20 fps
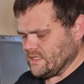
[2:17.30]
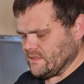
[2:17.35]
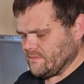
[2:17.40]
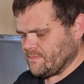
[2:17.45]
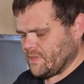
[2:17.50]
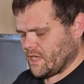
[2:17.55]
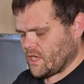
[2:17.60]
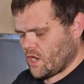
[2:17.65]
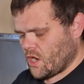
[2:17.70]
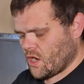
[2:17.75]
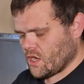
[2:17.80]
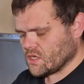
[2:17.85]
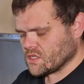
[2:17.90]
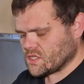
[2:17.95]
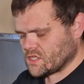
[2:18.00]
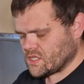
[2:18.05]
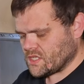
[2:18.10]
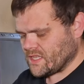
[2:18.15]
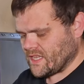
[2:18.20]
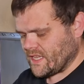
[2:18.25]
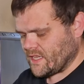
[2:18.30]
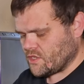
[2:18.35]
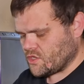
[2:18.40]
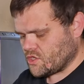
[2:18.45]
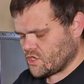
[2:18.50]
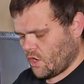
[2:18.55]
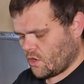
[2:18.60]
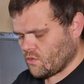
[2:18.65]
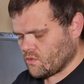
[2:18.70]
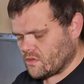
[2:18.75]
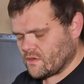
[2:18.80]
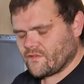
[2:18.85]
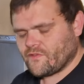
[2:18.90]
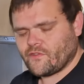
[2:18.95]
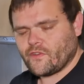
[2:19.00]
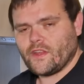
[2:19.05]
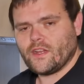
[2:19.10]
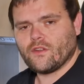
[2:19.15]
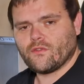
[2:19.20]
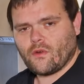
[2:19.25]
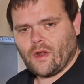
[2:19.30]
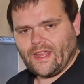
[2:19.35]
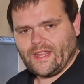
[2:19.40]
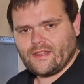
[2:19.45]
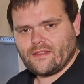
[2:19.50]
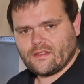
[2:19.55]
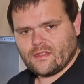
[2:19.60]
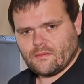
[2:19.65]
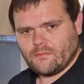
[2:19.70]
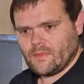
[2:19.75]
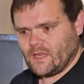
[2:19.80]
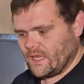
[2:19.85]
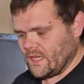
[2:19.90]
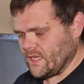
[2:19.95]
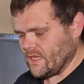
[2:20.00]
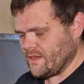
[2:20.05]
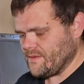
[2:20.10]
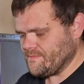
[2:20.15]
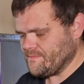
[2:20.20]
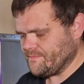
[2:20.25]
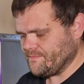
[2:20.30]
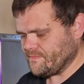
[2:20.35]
because they don't feel right to me,